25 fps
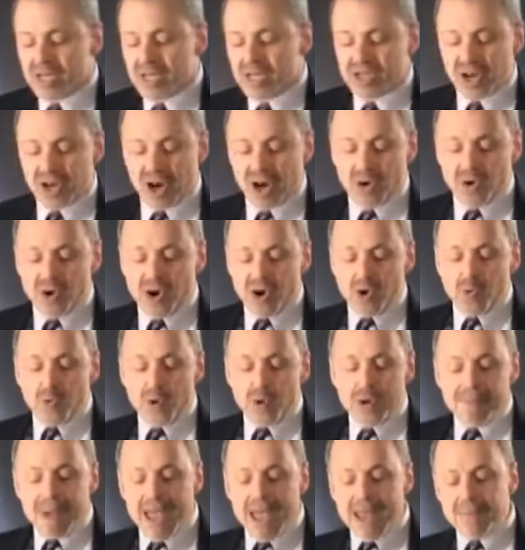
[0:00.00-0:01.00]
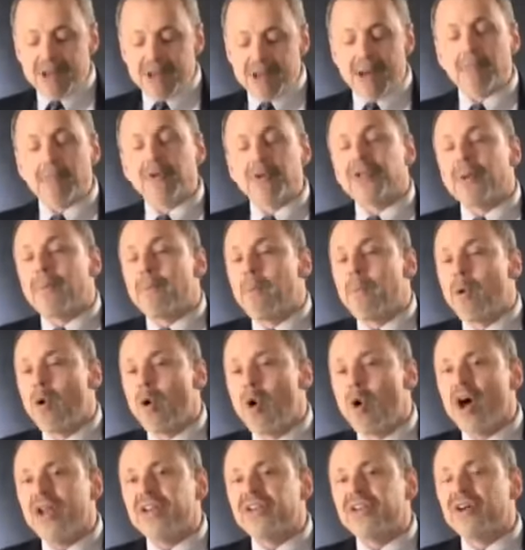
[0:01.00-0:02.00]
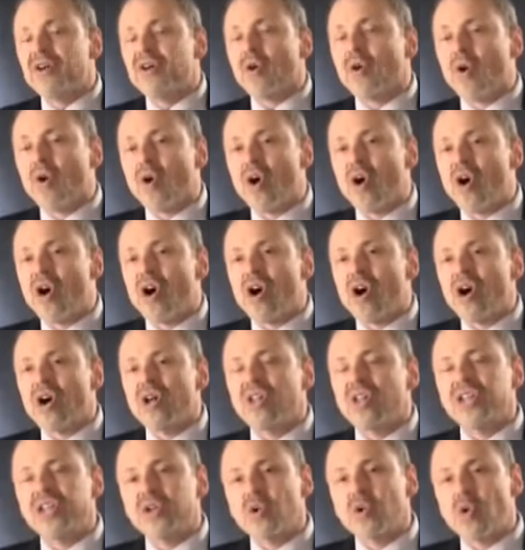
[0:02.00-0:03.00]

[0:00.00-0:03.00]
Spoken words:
So we may be able to put all the